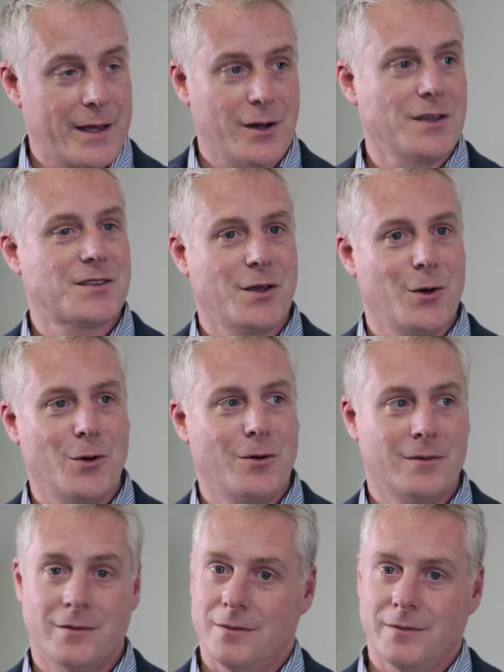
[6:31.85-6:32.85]

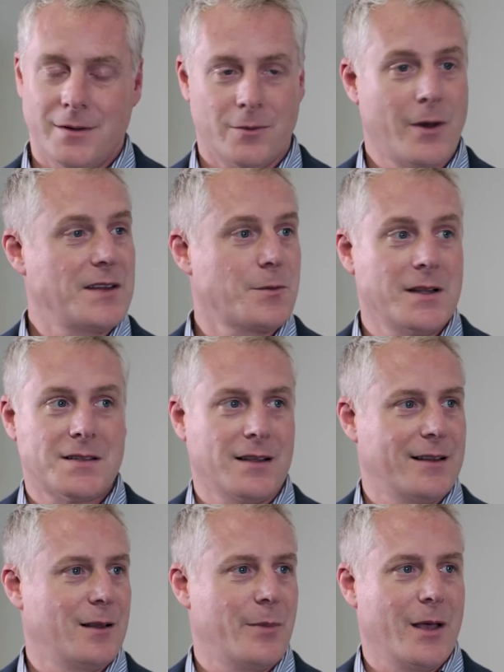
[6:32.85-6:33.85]
also raise rents a
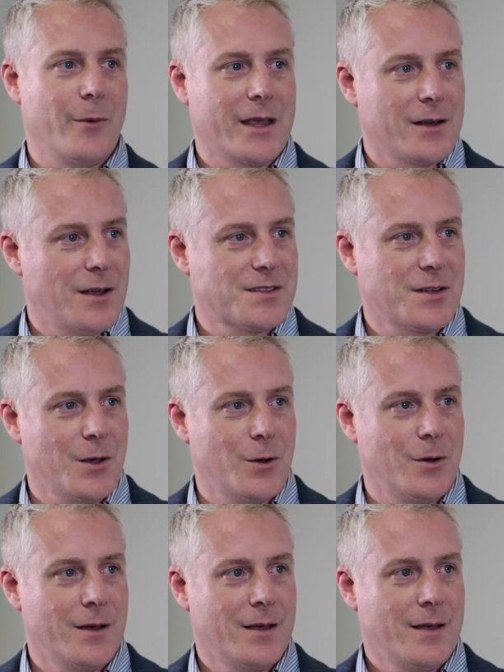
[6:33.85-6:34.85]
little bit. We can
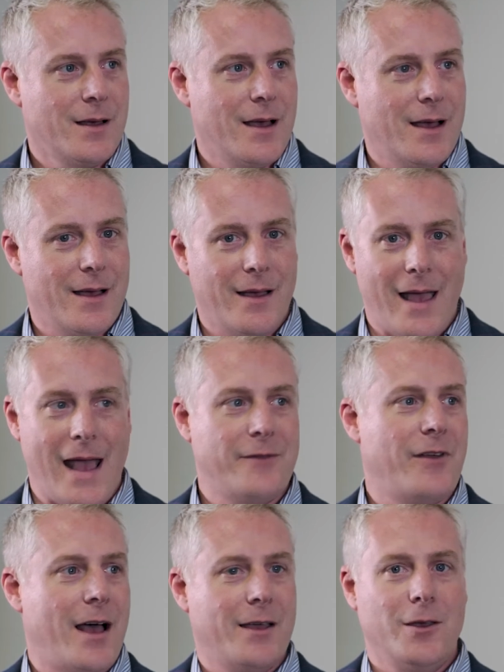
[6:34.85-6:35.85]
also add
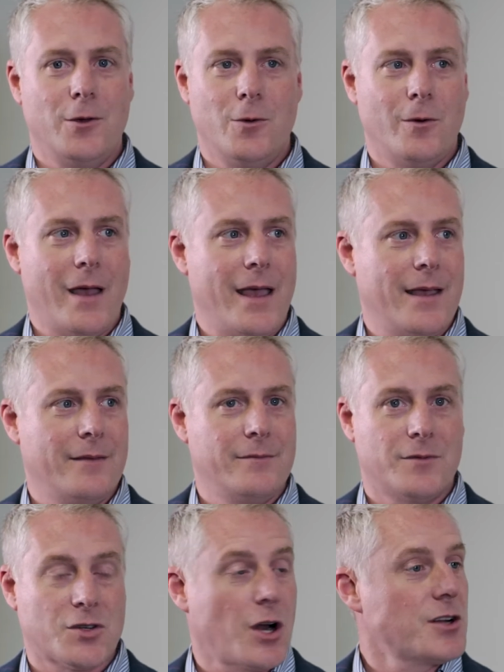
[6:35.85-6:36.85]
value
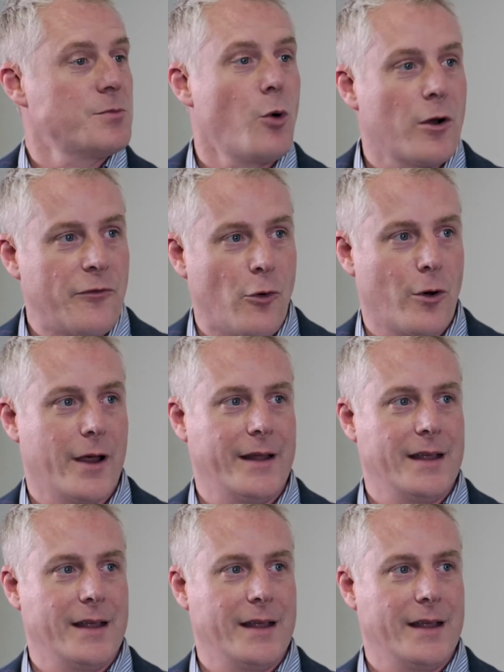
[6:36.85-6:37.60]
and charge more for it.